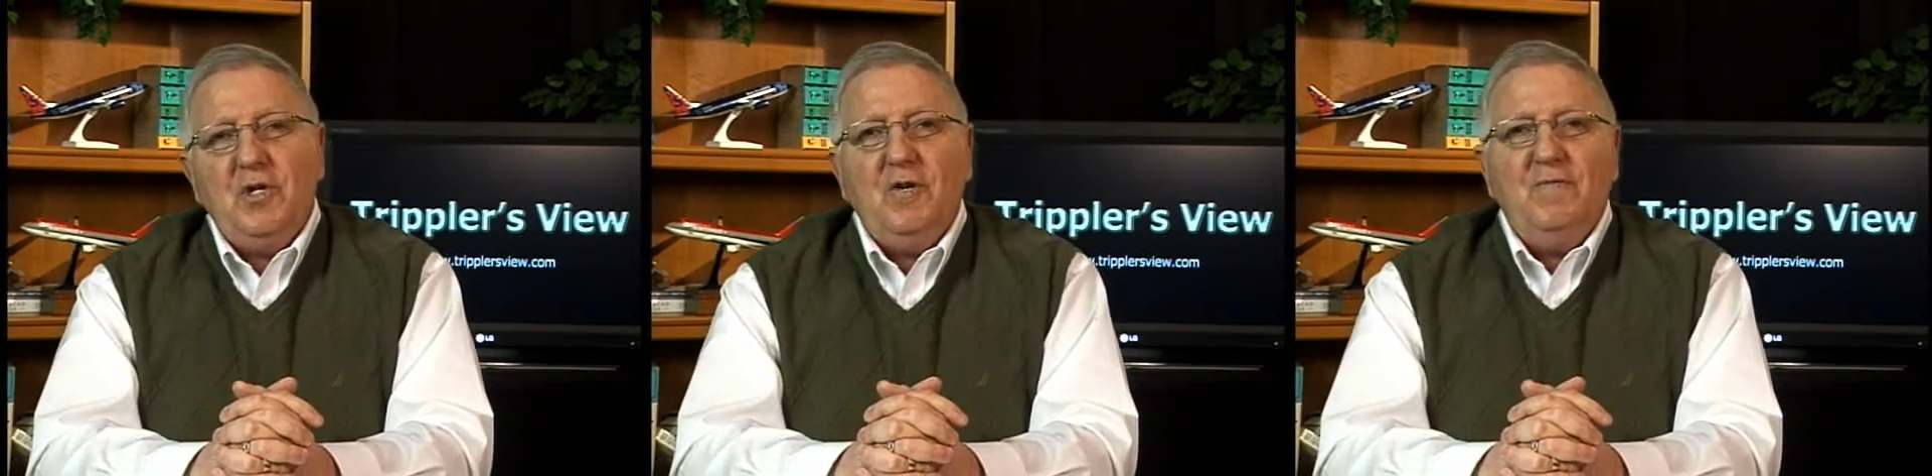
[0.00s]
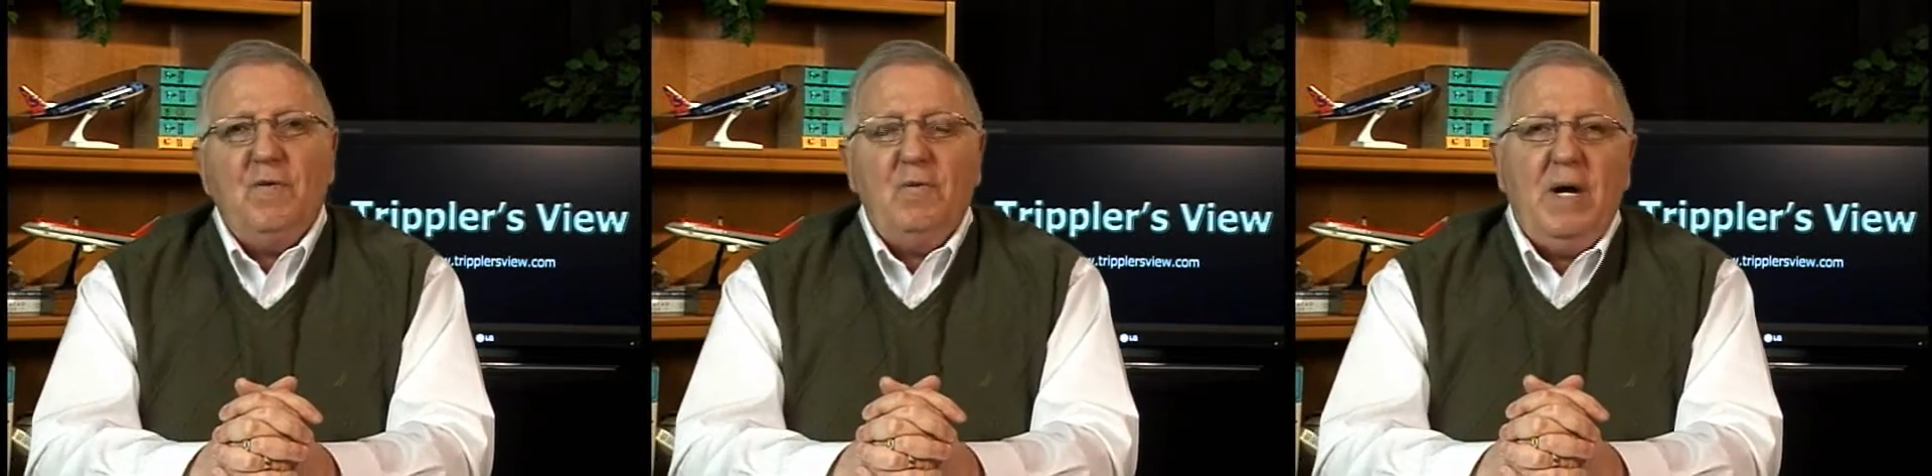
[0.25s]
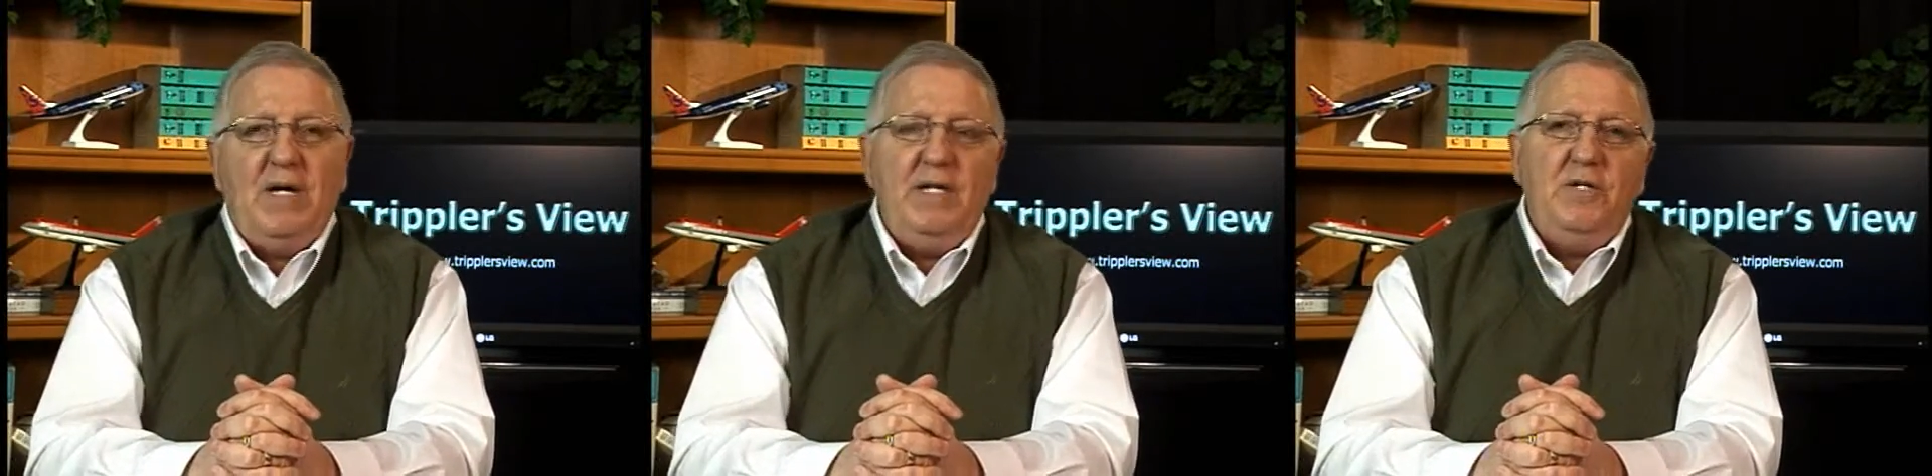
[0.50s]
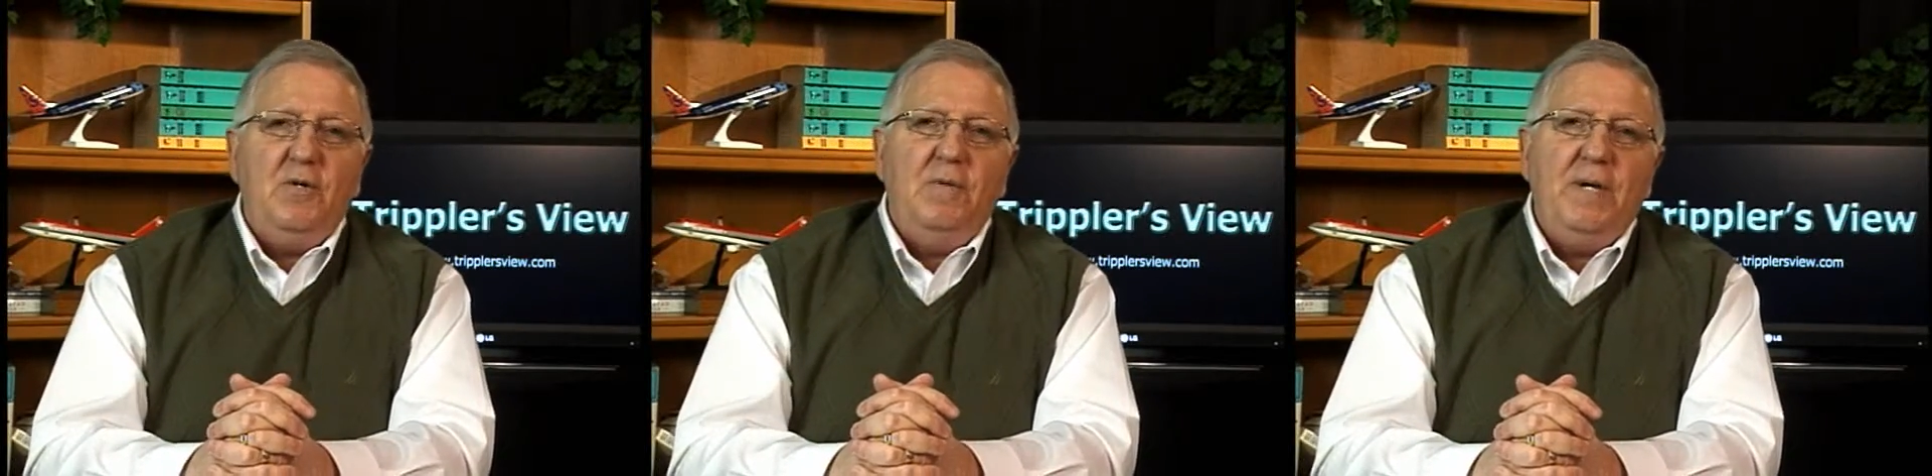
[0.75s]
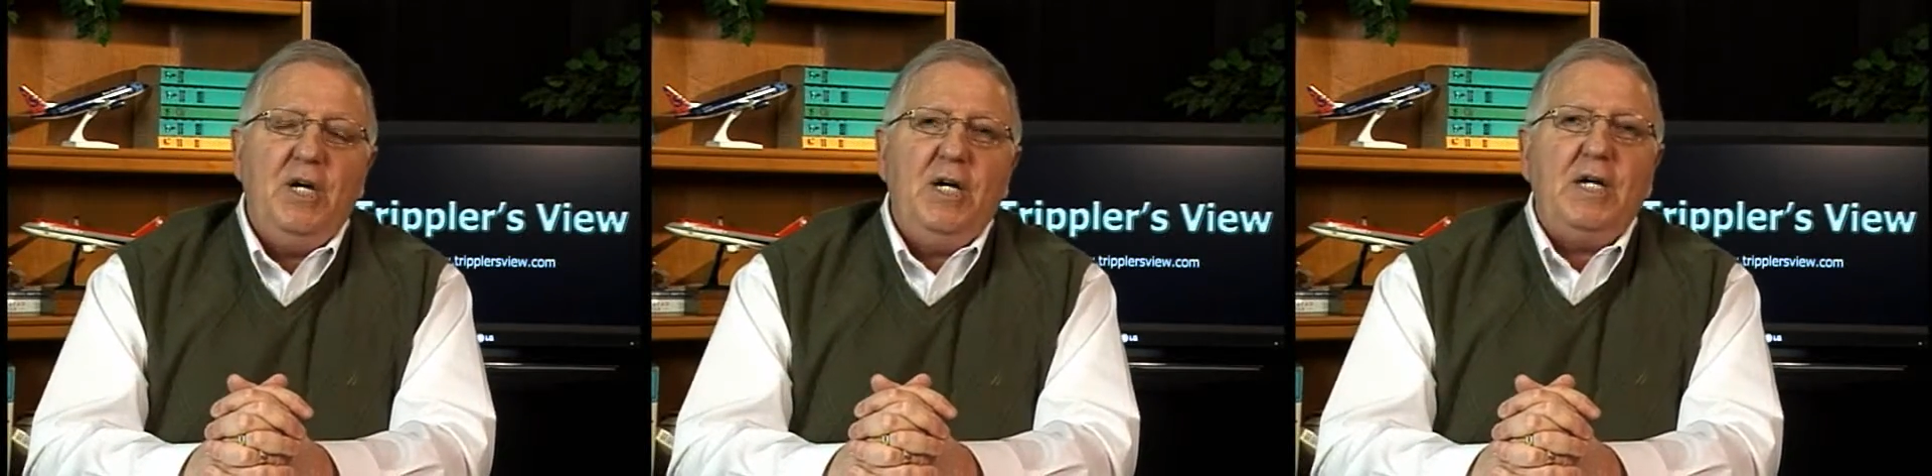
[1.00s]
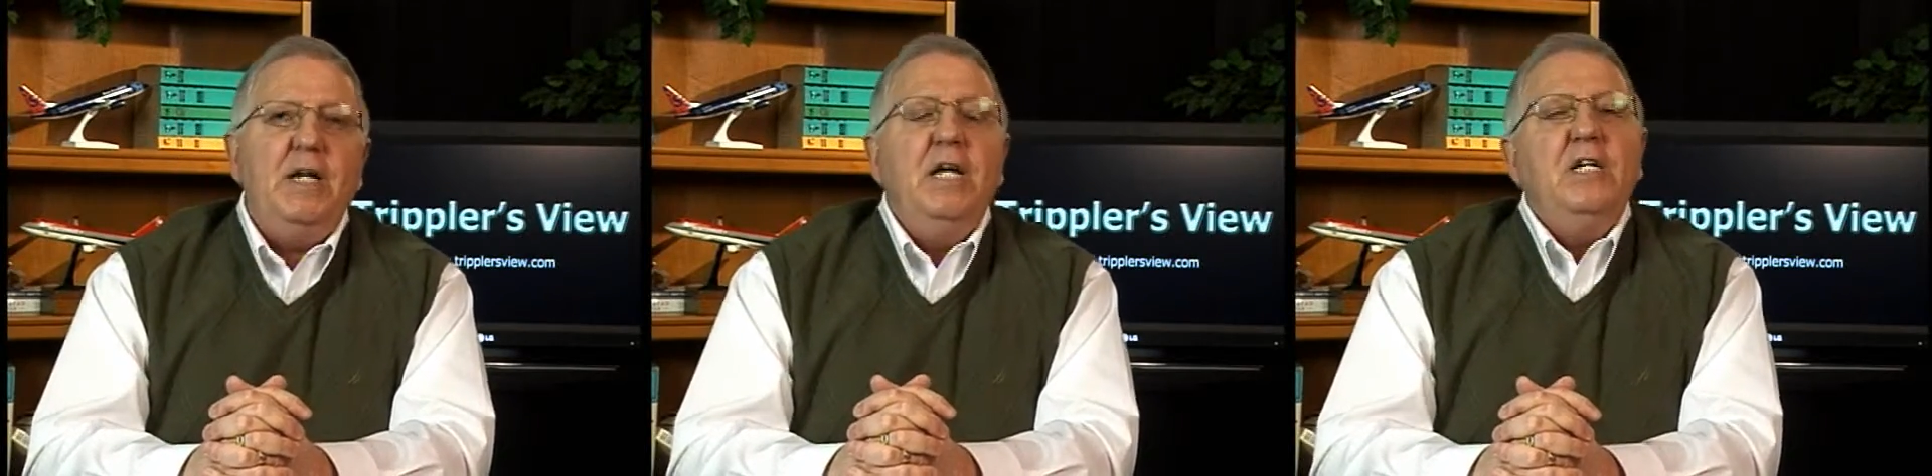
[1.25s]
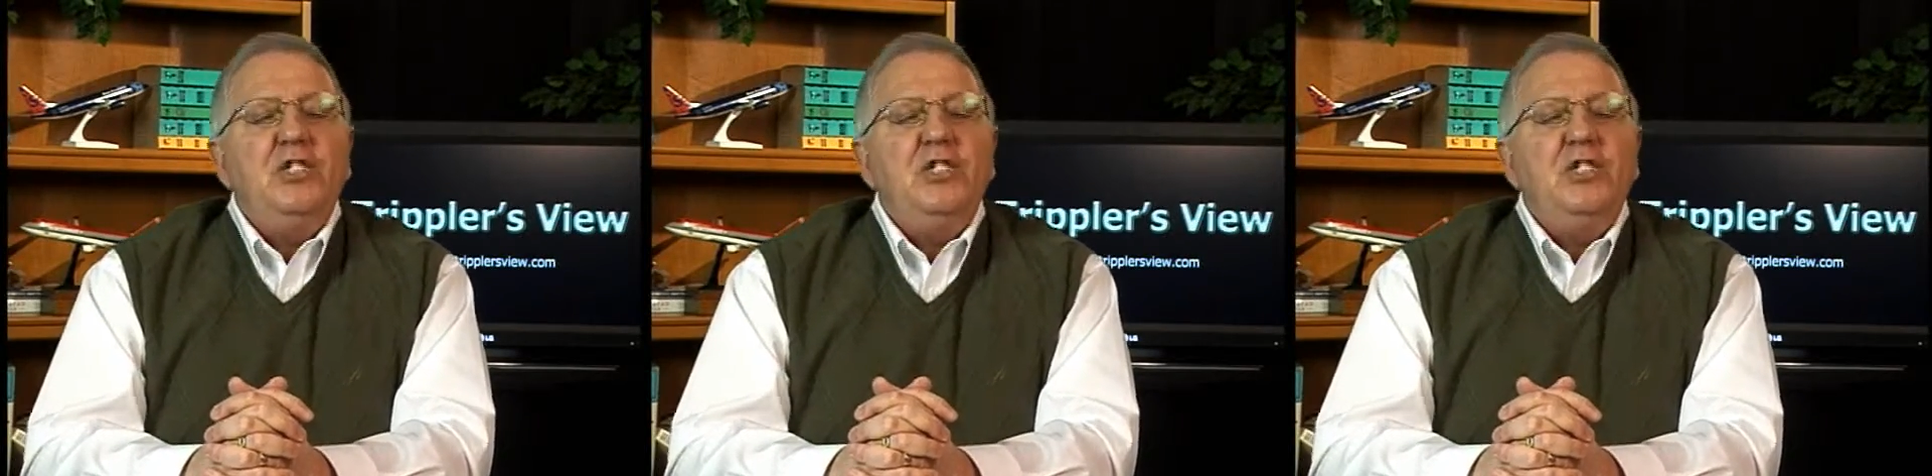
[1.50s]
her for writing to American.